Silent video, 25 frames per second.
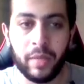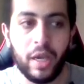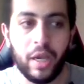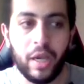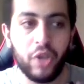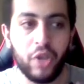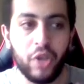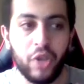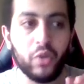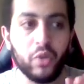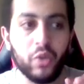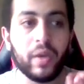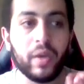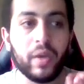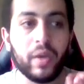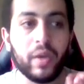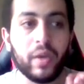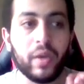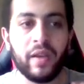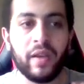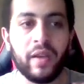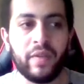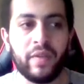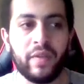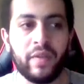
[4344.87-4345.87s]
You can
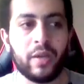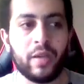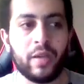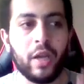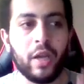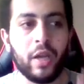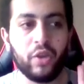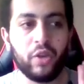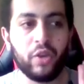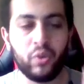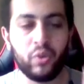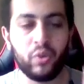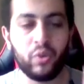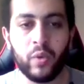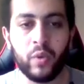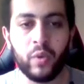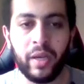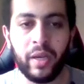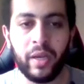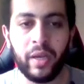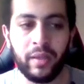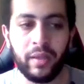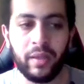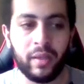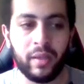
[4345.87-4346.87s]
never do
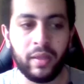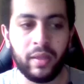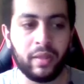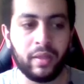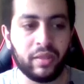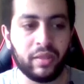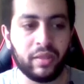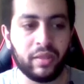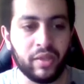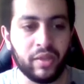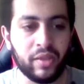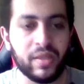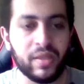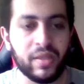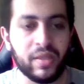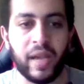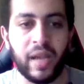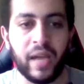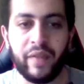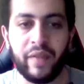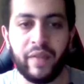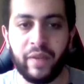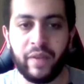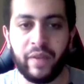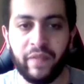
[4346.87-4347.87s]
anything that doesn't have
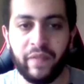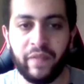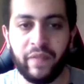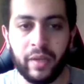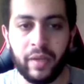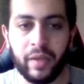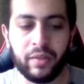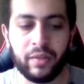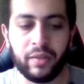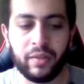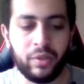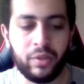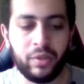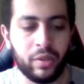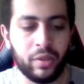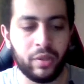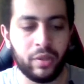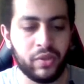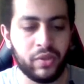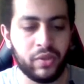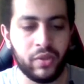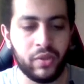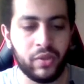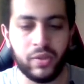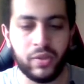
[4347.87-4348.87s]
an effect. There's
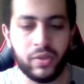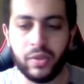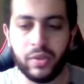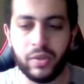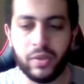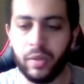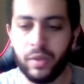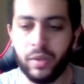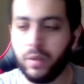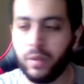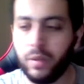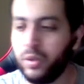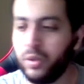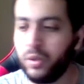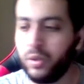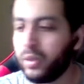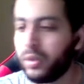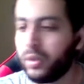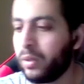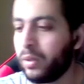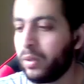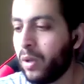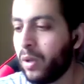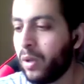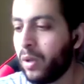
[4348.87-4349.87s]
this Newton
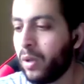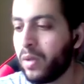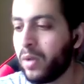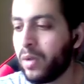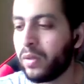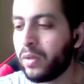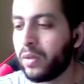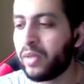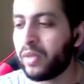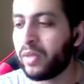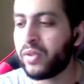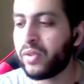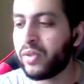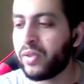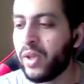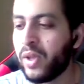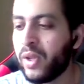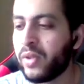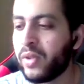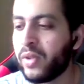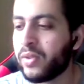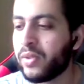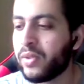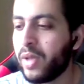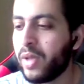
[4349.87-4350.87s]
law that says